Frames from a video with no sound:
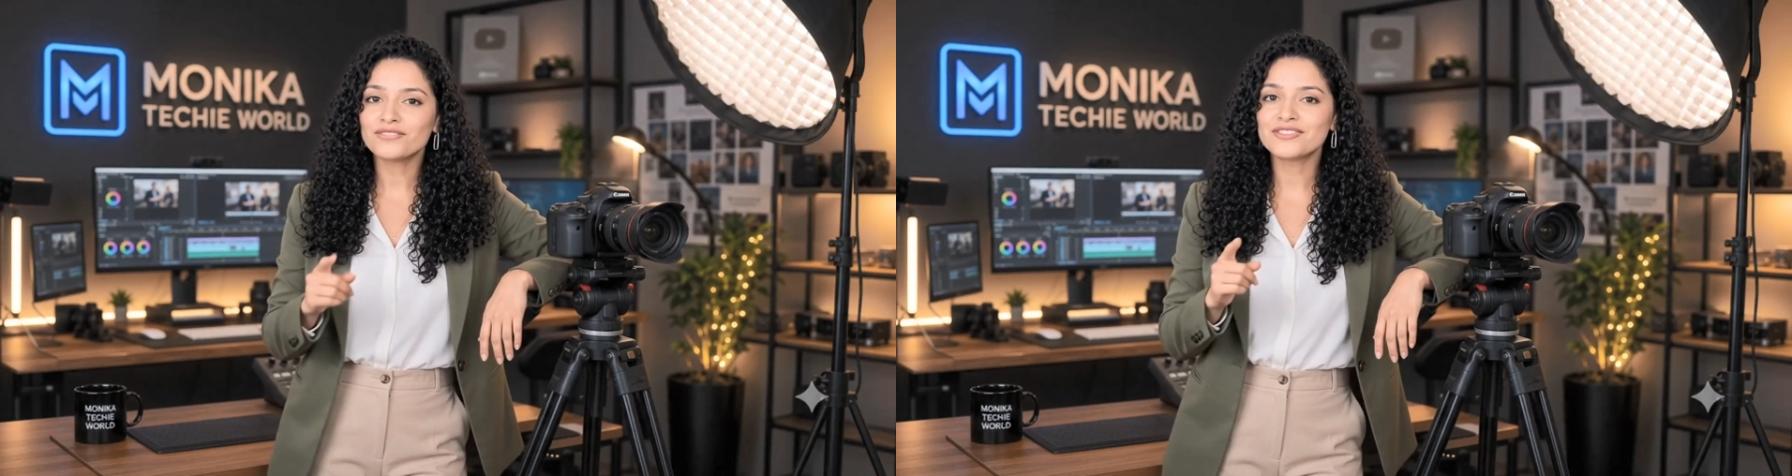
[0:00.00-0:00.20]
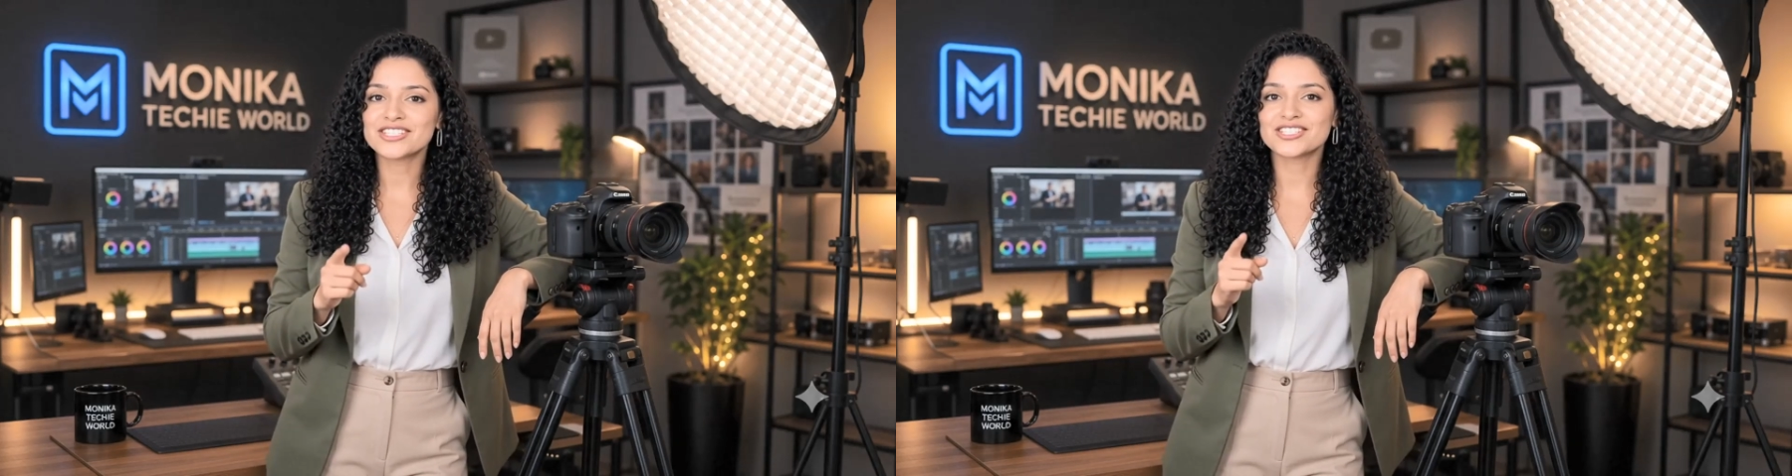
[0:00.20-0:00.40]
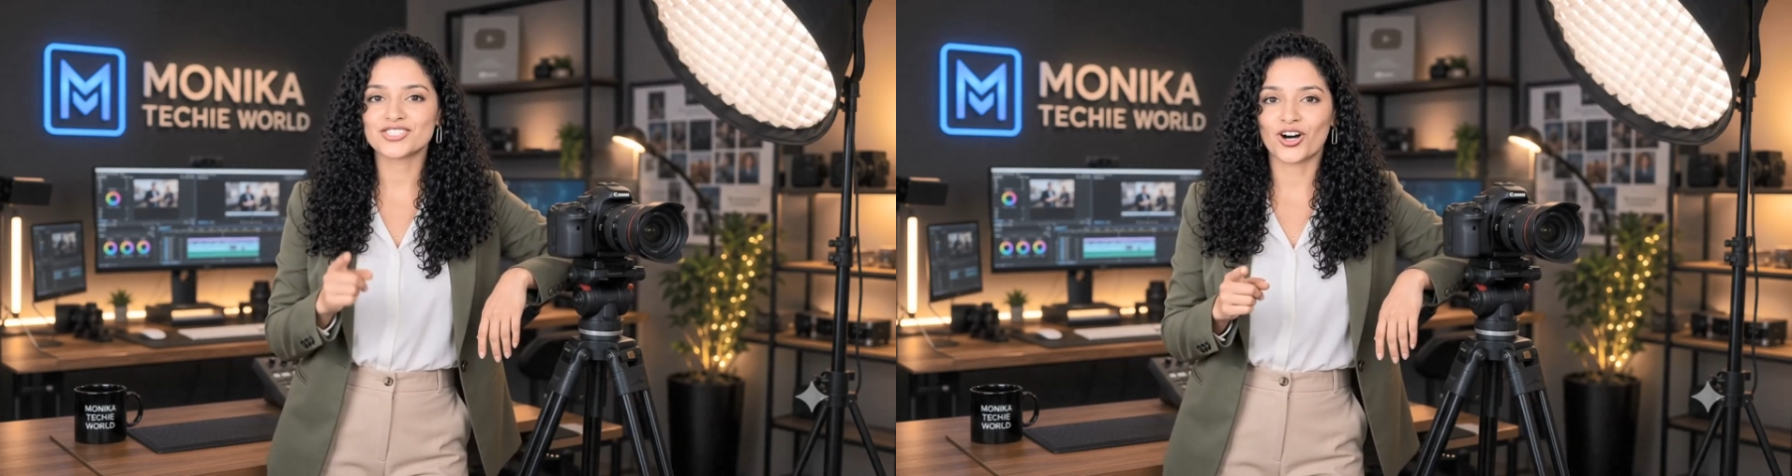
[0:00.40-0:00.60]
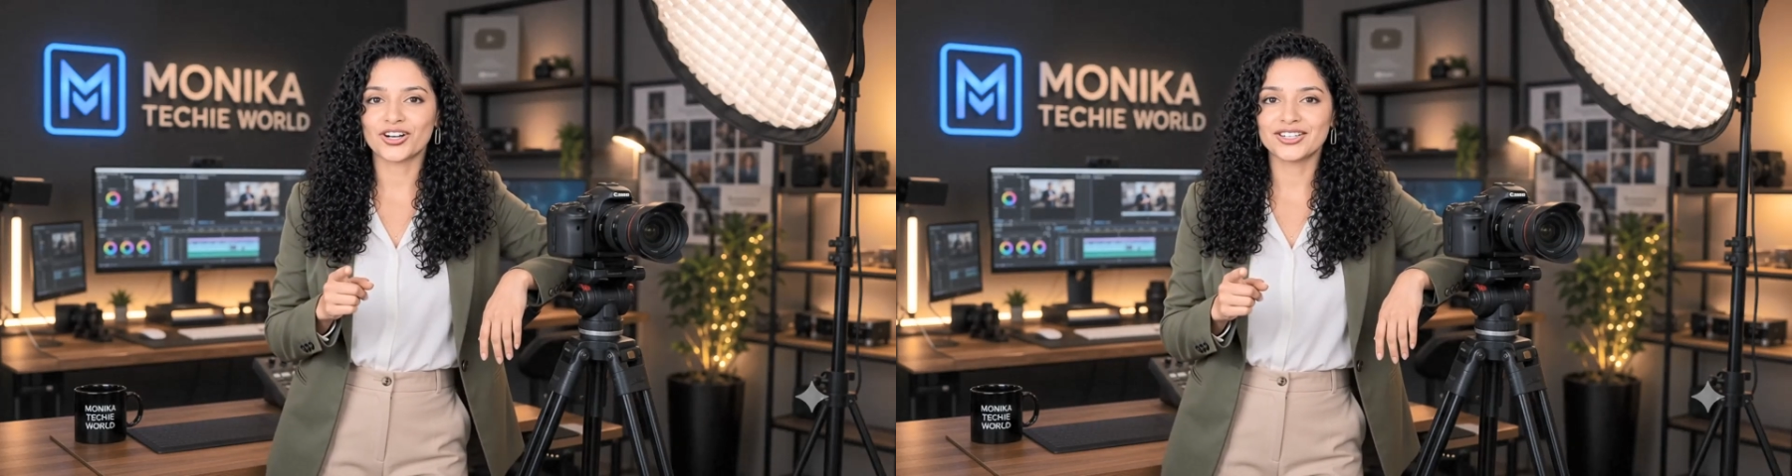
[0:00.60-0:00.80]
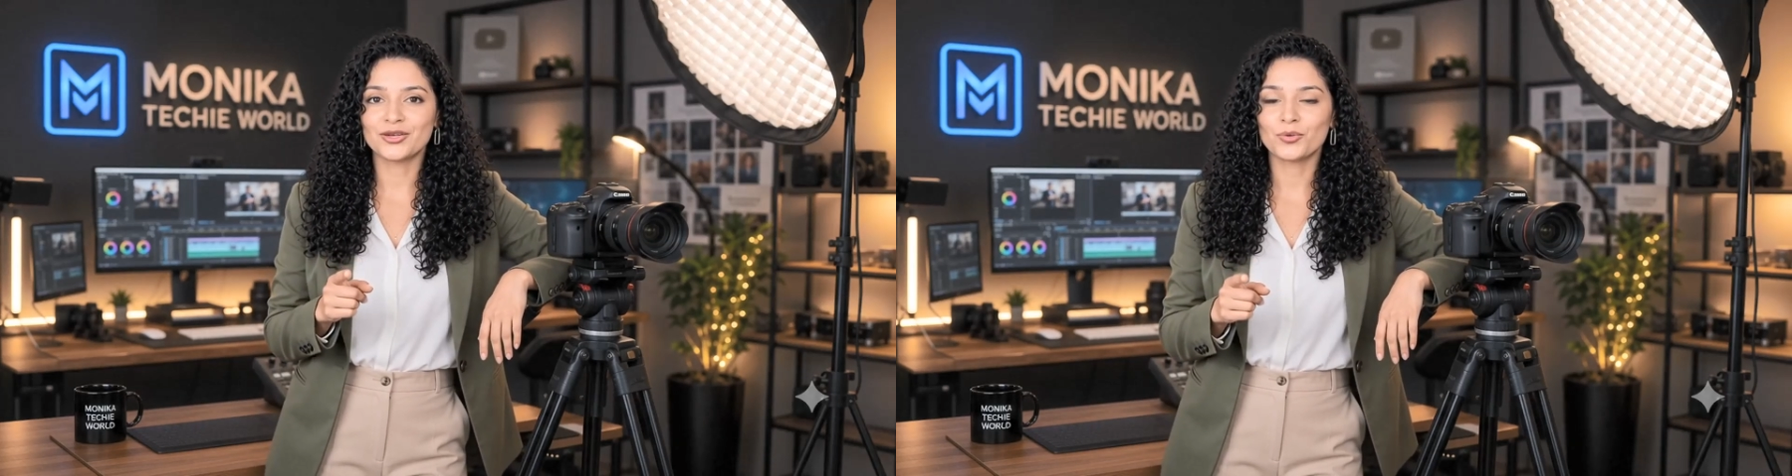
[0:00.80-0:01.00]
of this
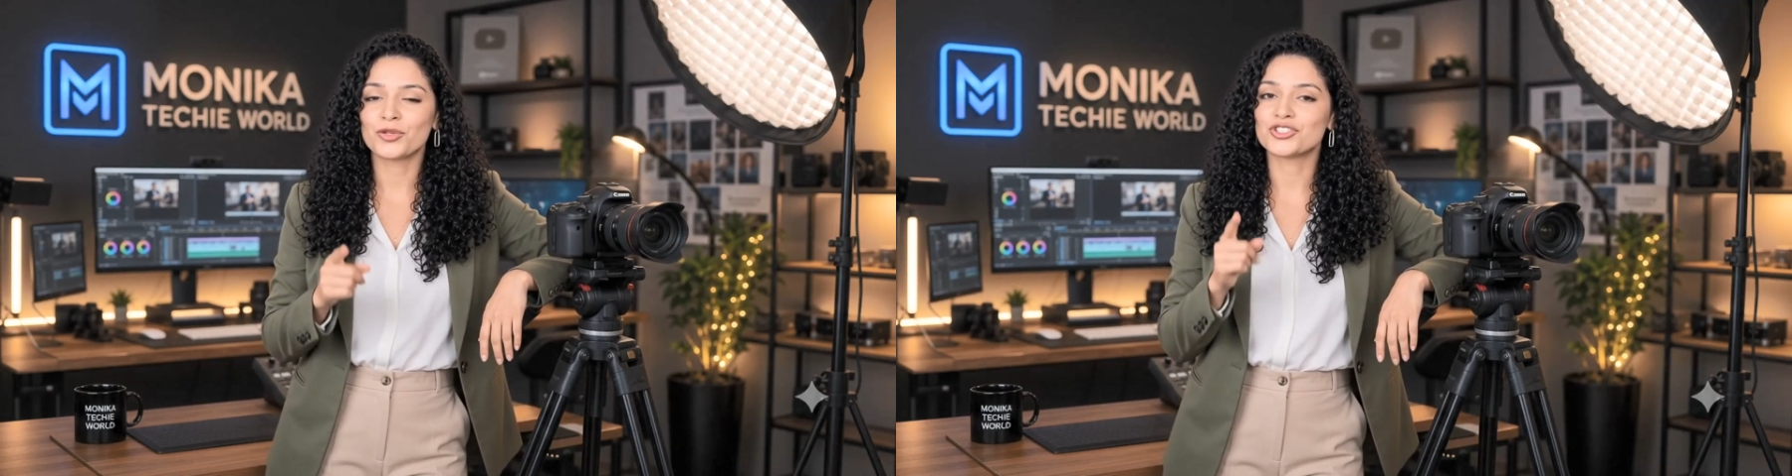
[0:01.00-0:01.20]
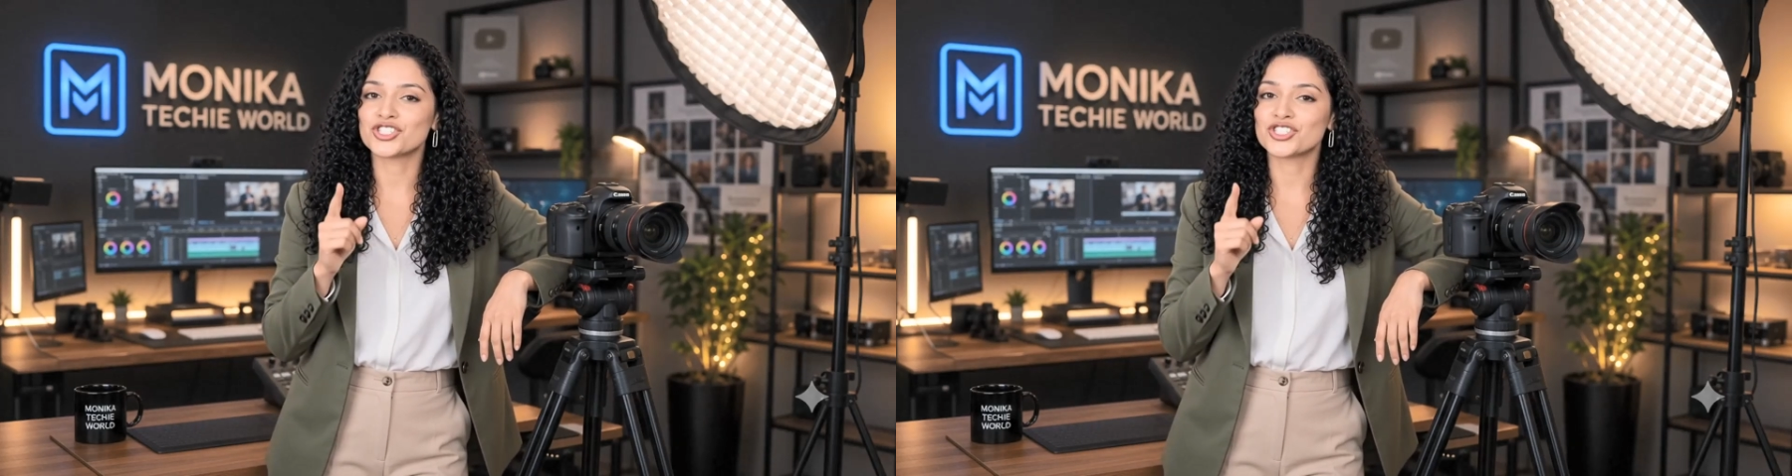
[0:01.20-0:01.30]
started with